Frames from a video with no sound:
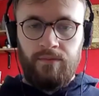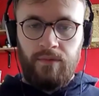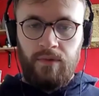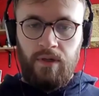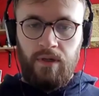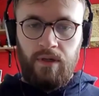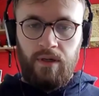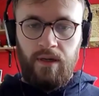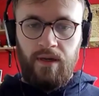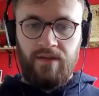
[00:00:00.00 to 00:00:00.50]

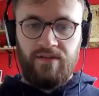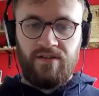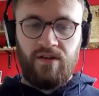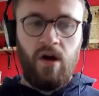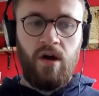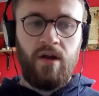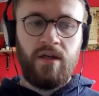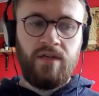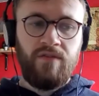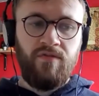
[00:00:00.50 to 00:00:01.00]
It's
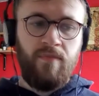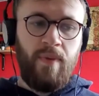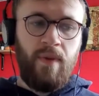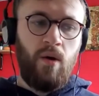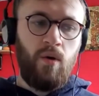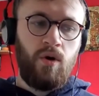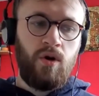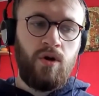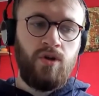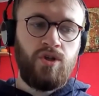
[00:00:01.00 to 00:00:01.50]
kind of
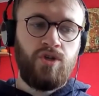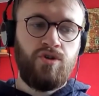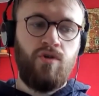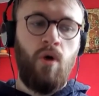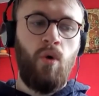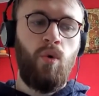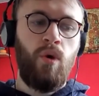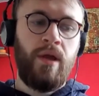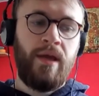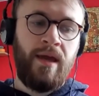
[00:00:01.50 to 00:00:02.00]
about
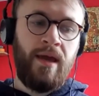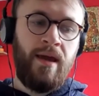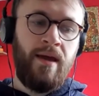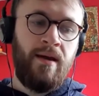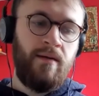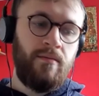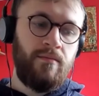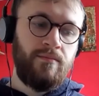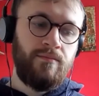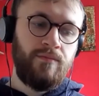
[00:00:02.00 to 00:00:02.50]
controlling it
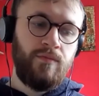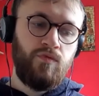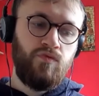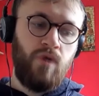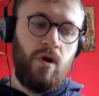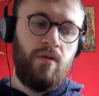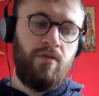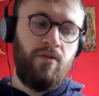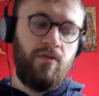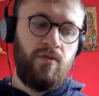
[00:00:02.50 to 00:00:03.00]

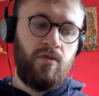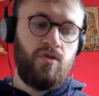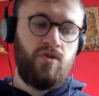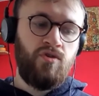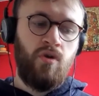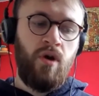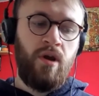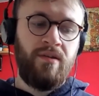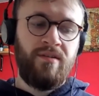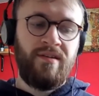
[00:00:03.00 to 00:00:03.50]
rather than
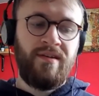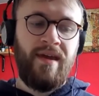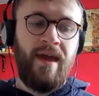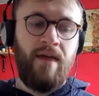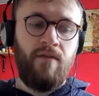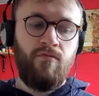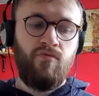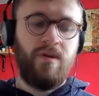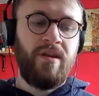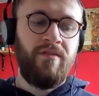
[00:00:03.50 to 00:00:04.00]
trying to get
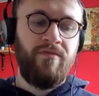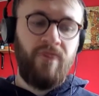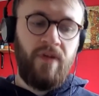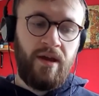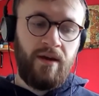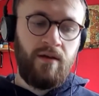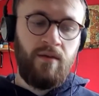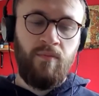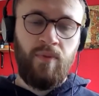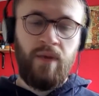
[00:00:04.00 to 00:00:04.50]
rid of it
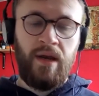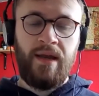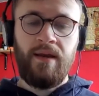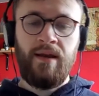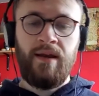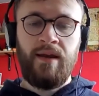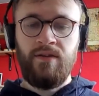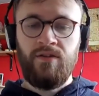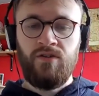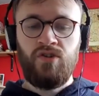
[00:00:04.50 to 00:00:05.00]
completely
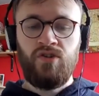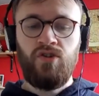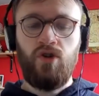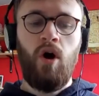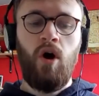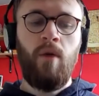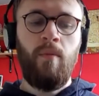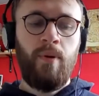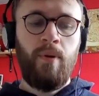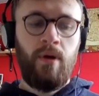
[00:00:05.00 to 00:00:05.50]
and
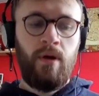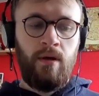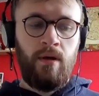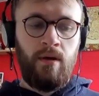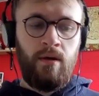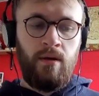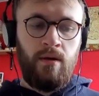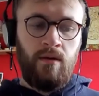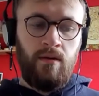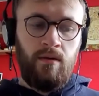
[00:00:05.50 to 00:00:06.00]
stop.
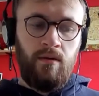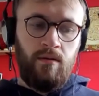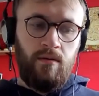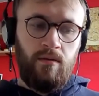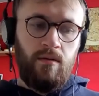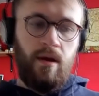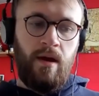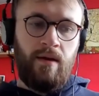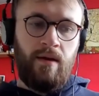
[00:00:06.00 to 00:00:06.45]
And